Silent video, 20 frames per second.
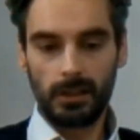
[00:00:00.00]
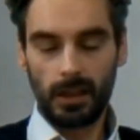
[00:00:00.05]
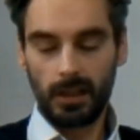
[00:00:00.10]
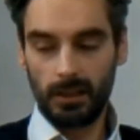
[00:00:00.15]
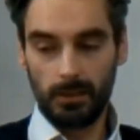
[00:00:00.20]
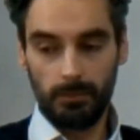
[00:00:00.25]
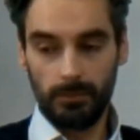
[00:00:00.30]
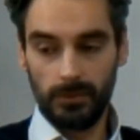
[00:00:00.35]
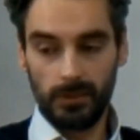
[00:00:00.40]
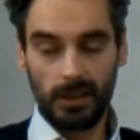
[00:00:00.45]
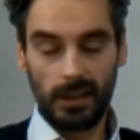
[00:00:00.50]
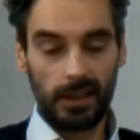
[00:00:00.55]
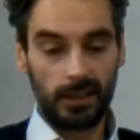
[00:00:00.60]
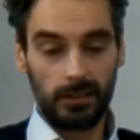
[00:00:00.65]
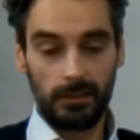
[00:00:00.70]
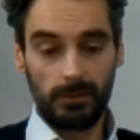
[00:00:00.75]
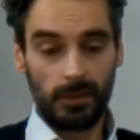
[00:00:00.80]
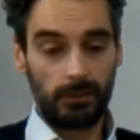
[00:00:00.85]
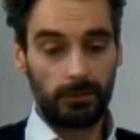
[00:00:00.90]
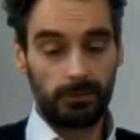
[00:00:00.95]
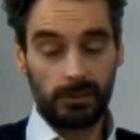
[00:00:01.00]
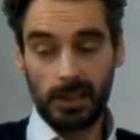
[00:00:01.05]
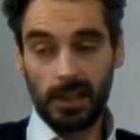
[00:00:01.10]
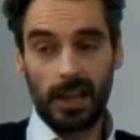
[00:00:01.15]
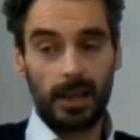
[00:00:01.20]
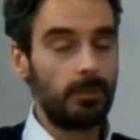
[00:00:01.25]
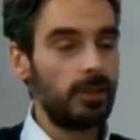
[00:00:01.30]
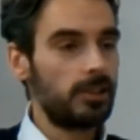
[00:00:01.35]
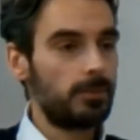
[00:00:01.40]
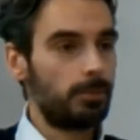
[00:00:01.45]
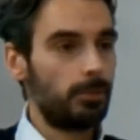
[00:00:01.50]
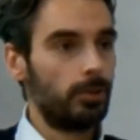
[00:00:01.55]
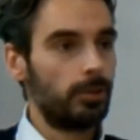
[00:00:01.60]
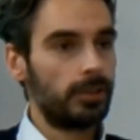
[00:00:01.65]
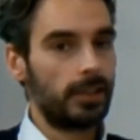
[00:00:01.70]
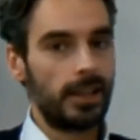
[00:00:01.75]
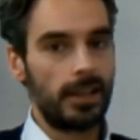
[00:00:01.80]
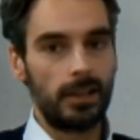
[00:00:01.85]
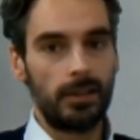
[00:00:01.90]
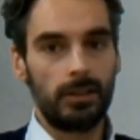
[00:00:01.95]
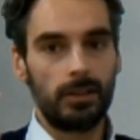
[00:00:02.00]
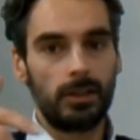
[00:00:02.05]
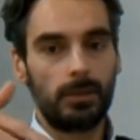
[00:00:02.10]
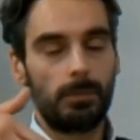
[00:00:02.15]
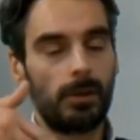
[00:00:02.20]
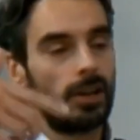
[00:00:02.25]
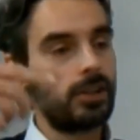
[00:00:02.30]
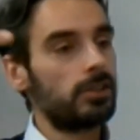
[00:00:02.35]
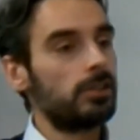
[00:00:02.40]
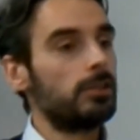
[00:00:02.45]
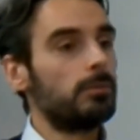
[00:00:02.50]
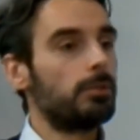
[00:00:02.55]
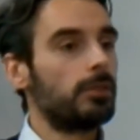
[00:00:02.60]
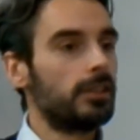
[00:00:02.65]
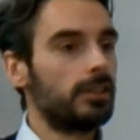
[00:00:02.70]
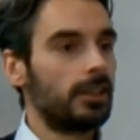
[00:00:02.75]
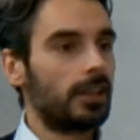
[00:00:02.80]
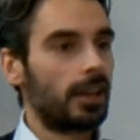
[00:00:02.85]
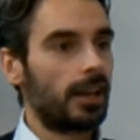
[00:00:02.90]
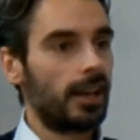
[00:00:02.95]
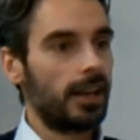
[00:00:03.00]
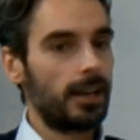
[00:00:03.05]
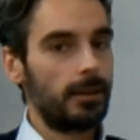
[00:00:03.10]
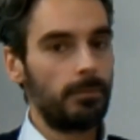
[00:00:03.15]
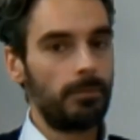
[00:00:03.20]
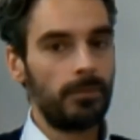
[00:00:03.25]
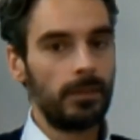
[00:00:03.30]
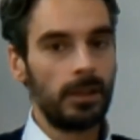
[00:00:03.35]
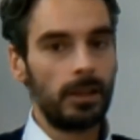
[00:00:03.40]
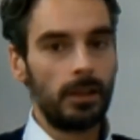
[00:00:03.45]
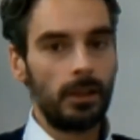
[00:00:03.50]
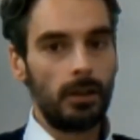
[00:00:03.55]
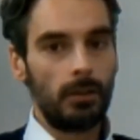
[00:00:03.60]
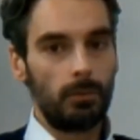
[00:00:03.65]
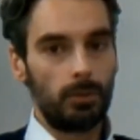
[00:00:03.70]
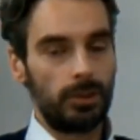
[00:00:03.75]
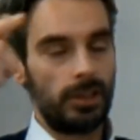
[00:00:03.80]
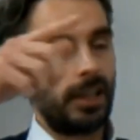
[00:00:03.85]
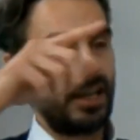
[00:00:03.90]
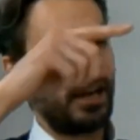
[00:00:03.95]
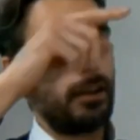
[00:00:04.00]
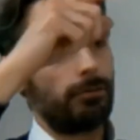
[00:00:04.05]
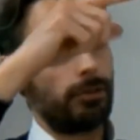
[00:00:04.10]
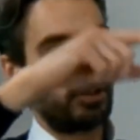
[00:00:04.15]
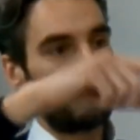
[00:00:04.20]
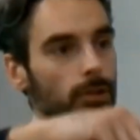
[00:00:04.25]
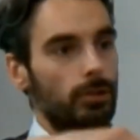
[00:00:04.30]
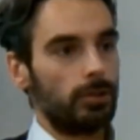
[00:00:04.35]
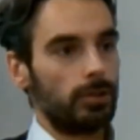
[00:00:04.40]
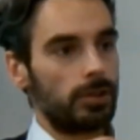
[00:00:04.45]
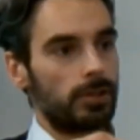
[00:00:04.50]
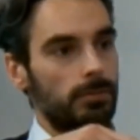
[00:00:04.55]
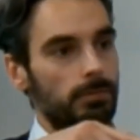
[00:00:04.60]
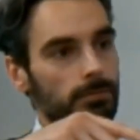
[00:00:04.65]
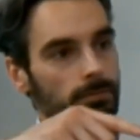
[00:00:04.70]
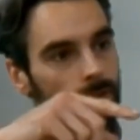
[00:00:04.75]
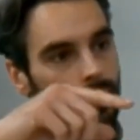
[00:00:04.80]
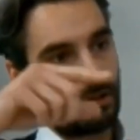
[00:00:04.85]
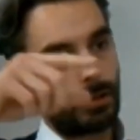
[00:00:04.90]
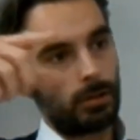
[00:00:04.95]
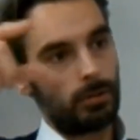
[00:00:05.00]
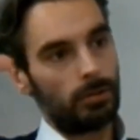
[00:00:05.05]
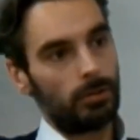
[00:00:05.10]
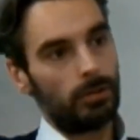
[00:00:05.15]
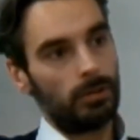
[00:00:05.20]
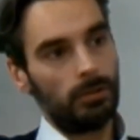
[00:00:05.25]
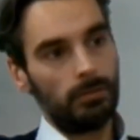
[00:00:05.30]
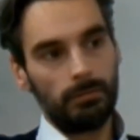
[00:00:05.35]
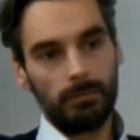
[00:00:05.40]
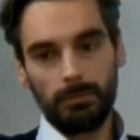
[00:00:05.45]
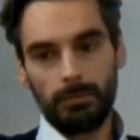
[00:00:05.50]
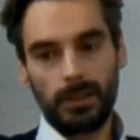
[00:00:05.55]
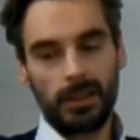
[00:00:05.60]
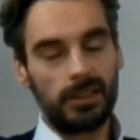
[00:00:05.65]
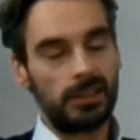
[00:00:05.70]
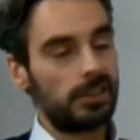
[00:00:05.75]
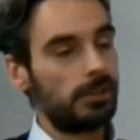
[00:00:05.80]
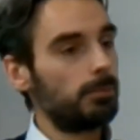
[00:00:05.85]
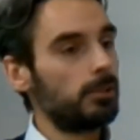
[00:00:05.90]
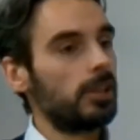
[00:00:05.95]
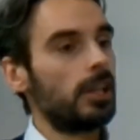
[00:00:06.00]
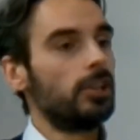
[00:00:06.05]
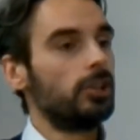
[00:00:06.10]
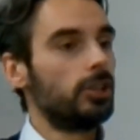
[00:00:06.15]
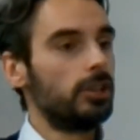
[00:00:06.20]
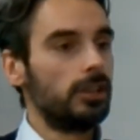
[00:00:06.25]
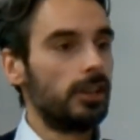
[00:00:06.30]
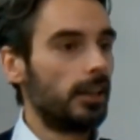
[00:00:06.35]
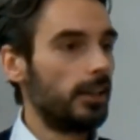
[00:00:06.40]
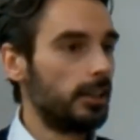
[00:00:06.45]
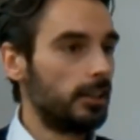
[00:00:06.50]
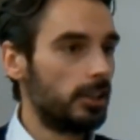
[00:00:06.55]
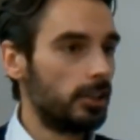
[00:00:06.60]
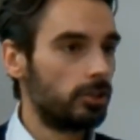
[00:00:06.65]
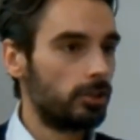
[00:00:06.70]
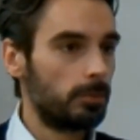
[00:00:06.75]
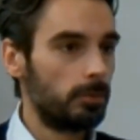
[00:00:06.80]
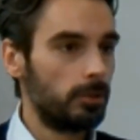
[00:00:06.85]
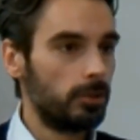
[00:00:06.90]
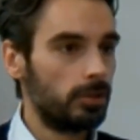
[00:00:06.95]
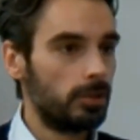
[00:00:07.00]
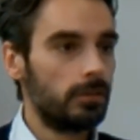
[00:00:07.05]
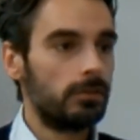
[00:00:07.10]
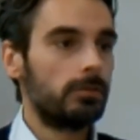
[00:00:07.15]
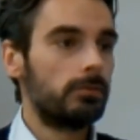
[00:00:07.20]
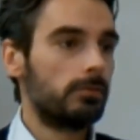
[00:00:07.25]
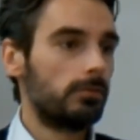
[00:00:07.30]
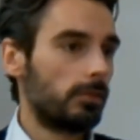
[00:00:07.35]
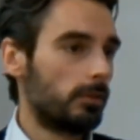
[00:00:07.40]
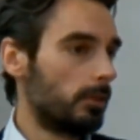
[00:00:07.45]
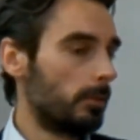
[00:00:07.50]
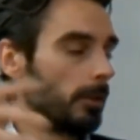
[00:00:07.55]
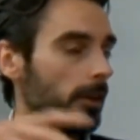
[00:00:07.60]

And if a claim is brought, then the person who's bringing the claim would then have recourse to claw and potentially any distributions from the